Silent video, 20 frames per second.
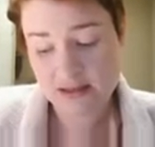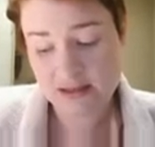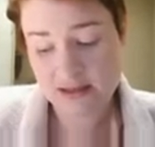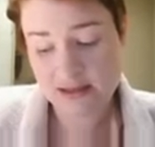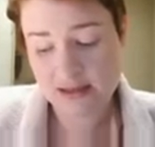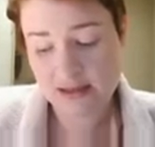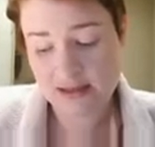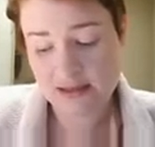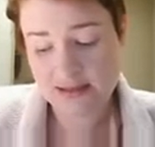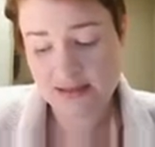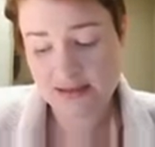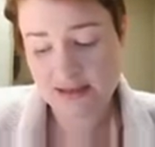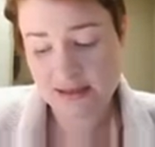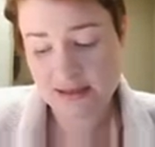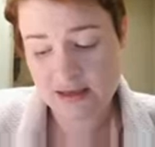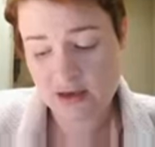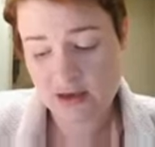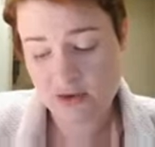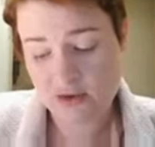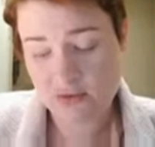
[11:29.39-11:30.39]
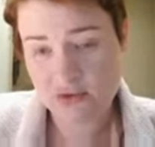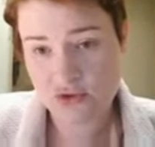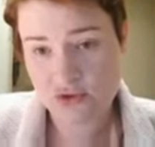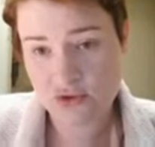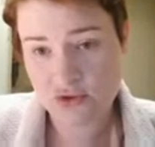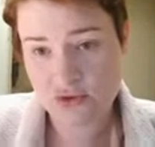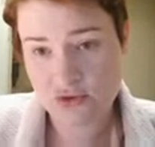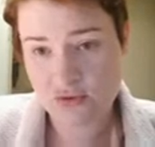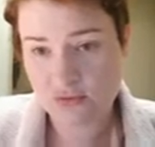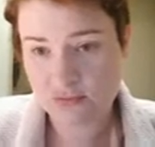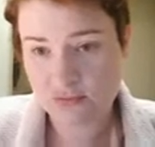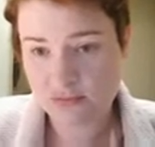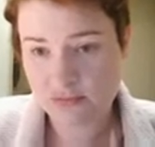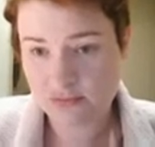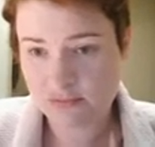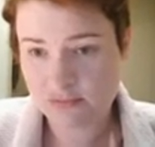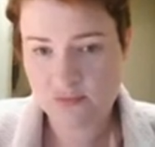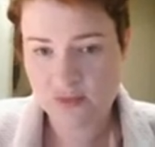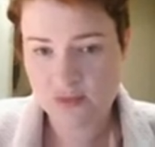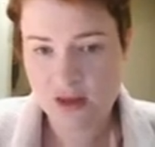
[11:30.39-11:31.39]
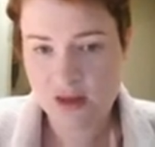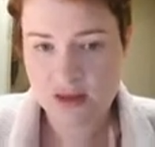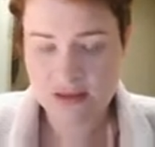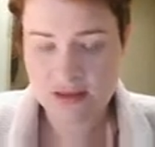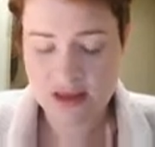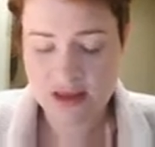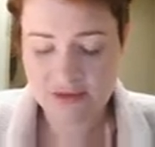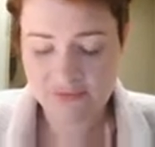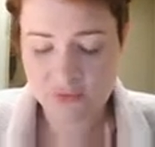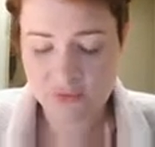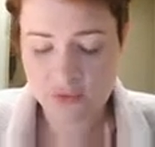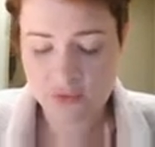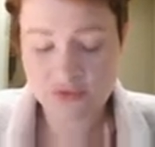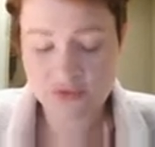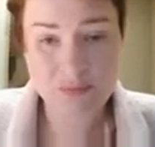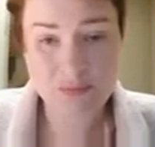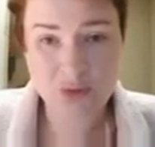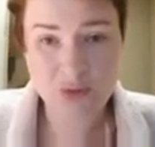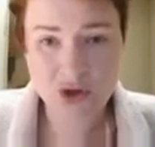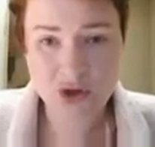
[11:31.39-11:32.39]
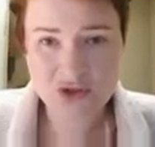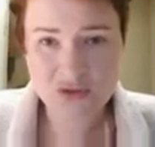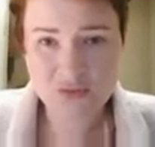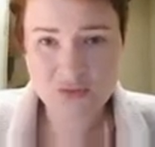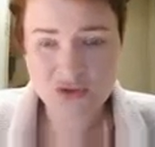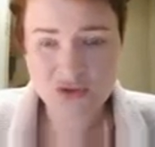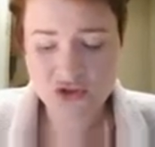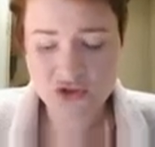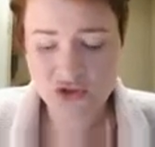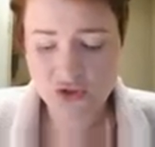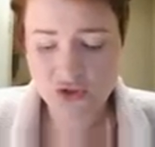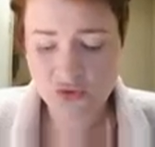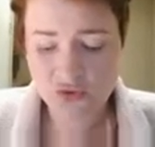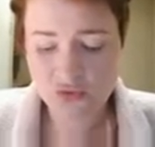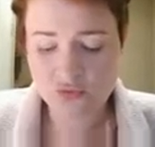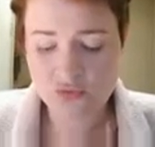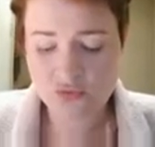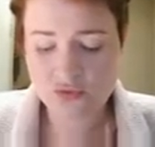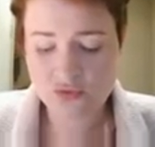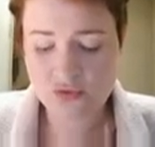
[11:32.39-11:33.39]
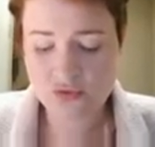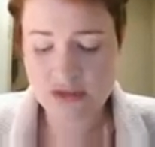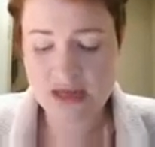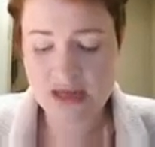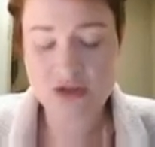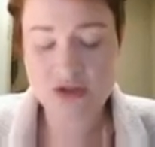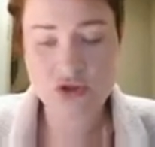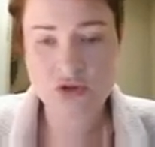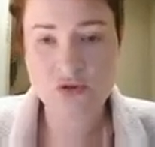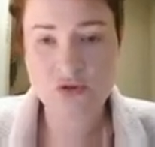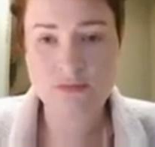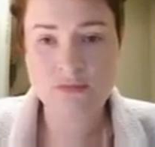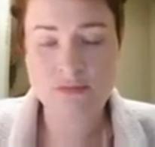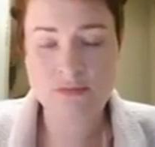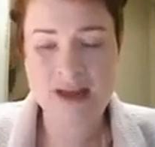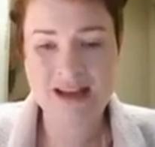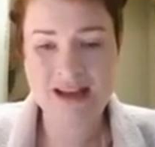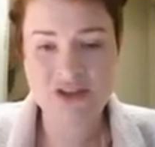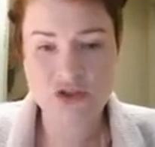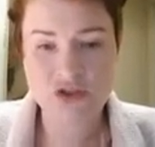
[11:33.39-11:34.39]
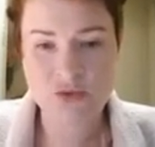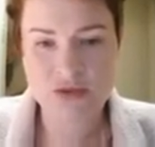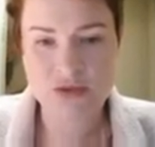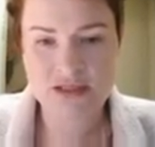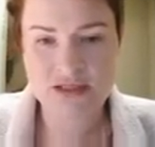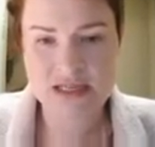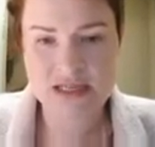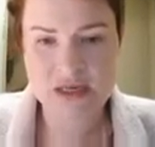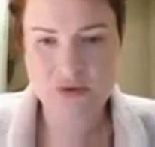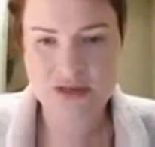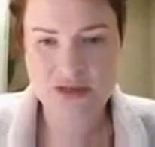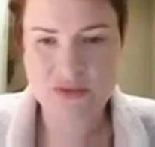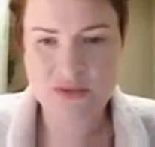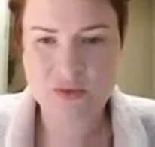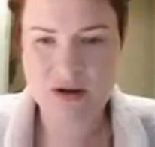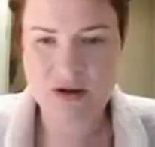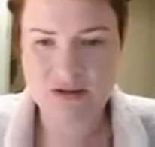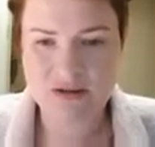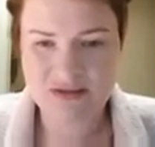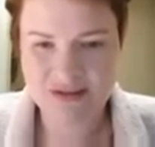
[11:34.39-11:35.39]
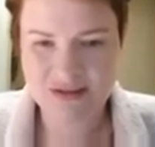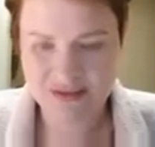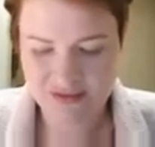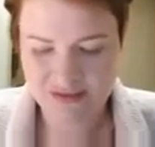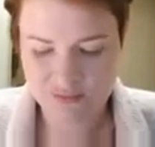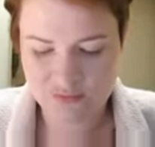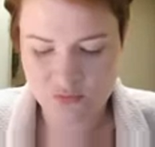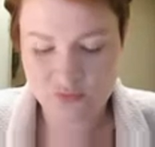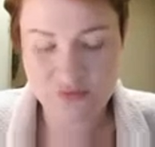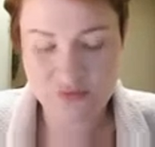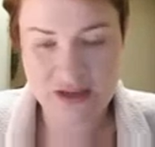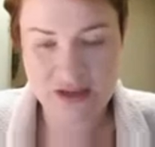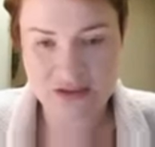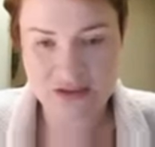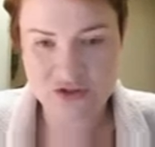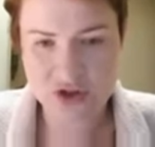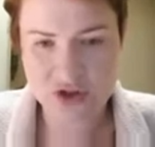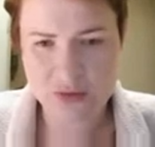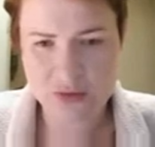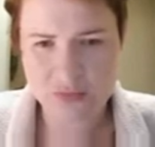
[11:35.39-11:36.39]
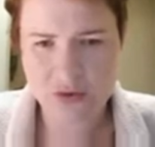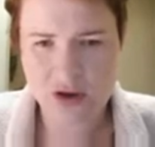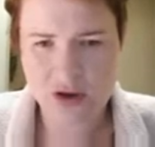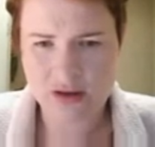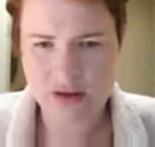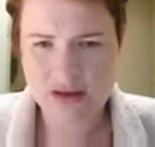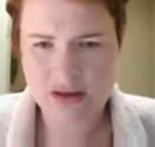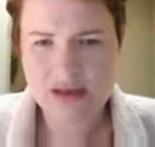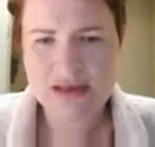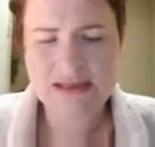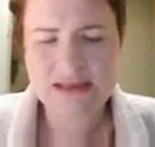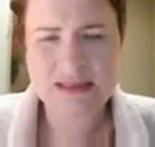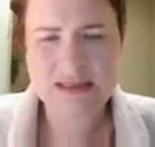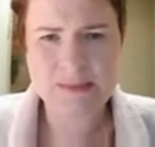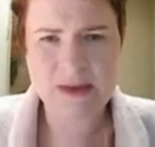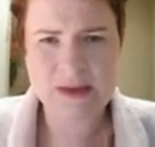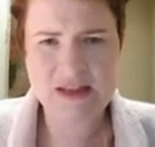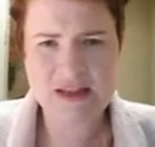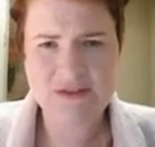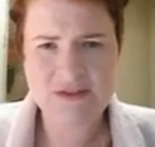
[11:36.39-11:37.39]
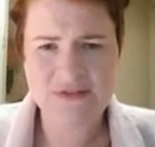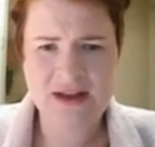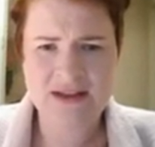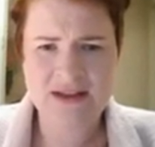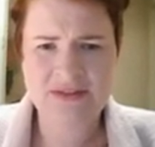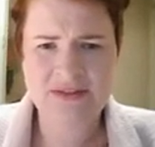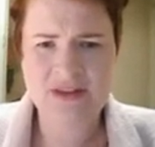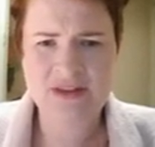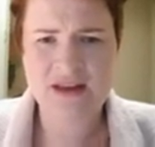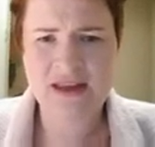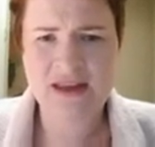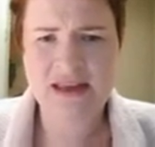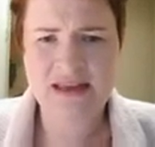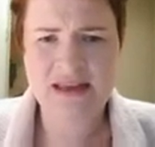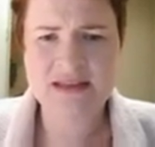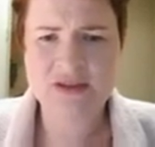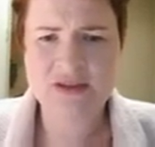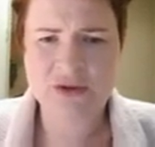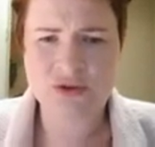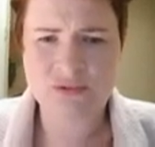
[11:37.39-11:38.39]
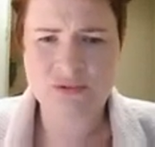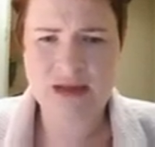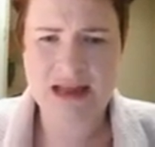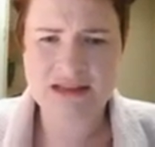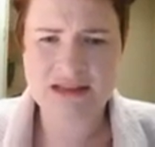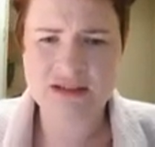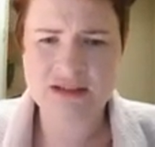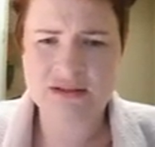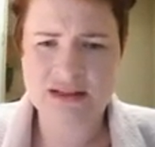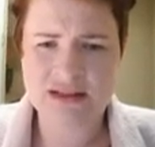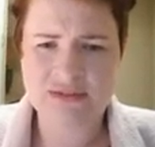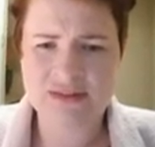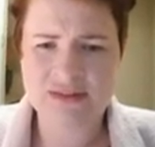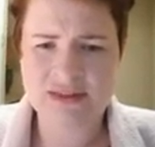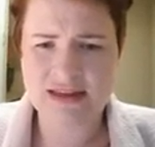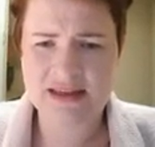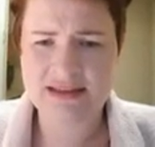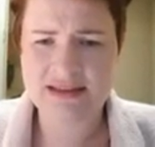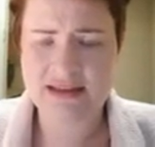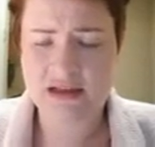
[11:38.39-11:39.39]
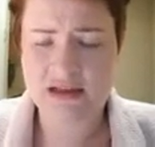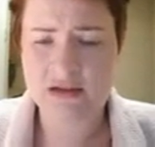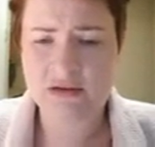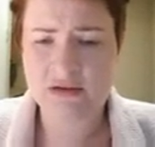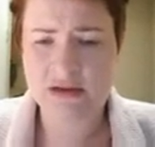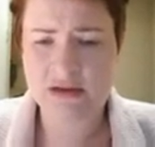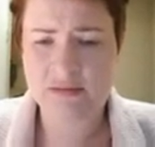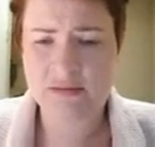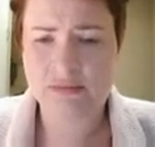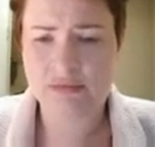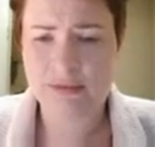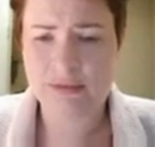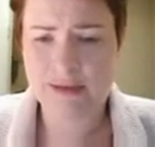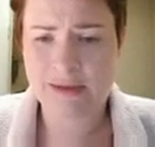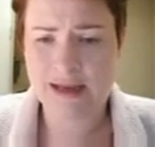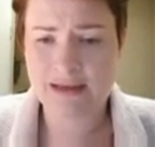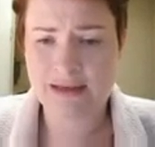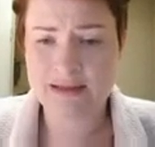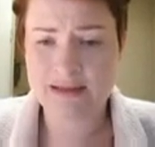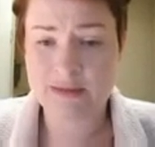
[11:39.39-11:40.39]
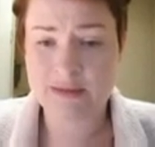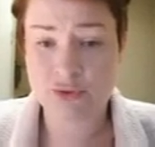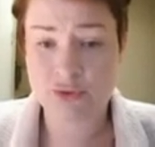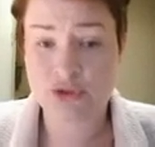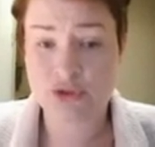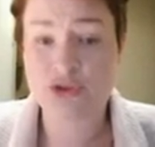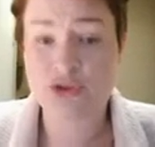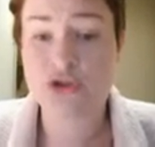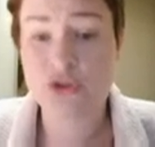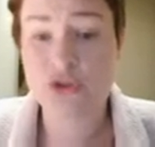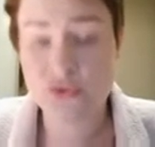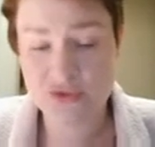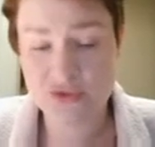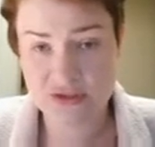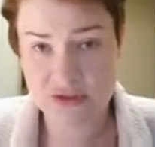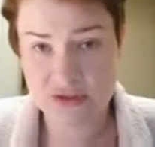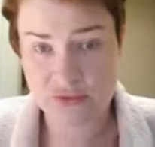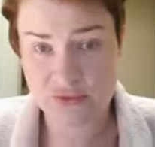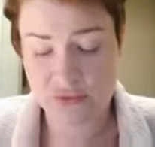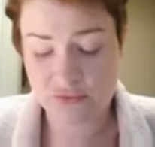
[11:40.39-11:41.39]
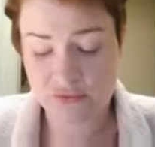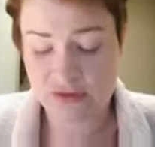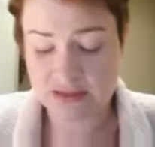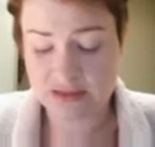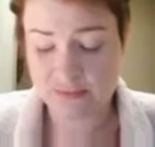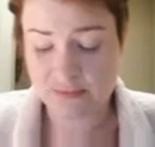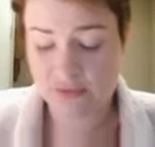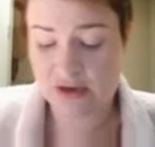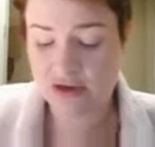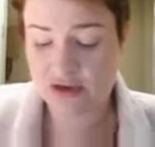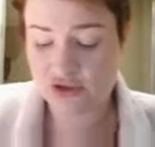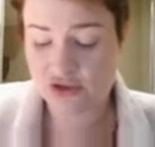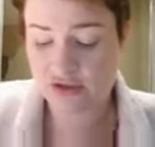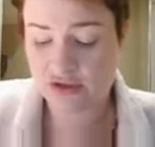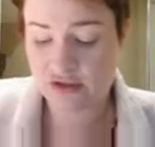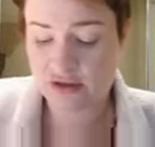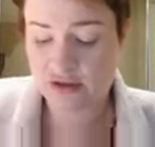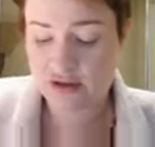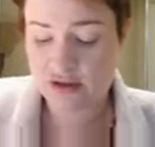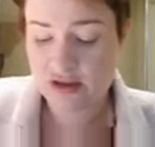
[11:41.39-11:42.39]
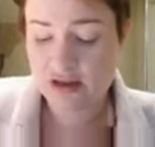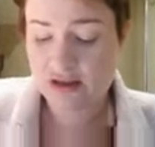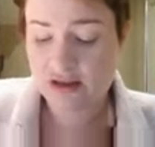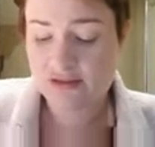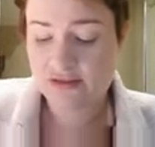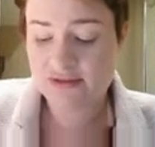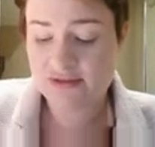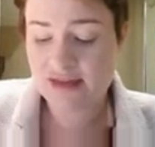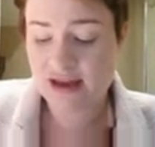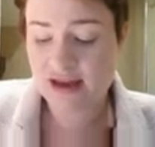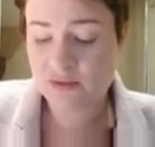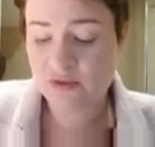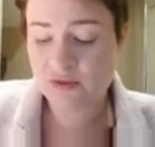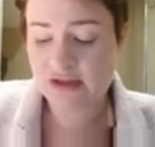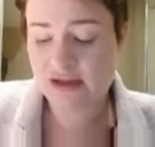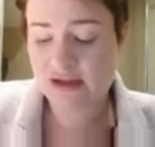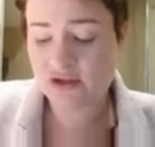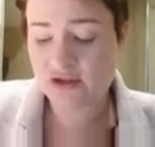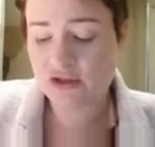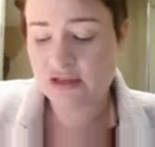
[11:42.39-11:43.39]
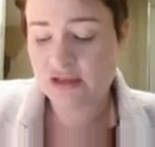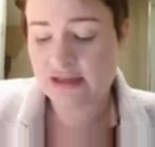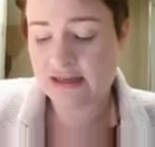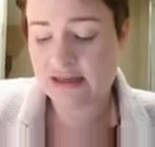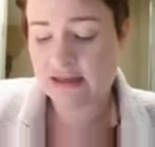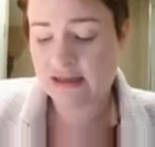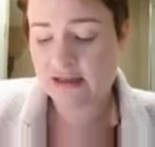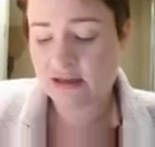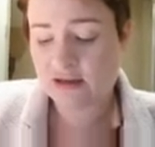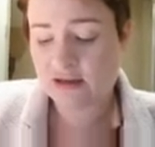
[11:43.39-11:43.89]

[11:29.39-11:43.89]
in CO2. Therefore, the bottom two, they do match to a decrease, whereas that top one, despite the fact that it is correct, so living things, including plants, produced it through respiration, that would actually